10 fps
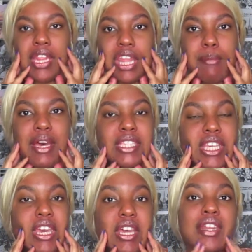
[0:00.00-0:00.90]
that my
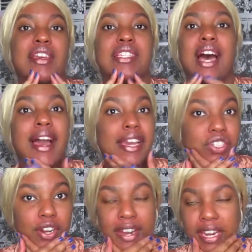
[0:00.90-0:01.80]
skin is
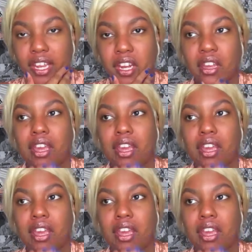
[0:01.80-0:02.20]
hydrated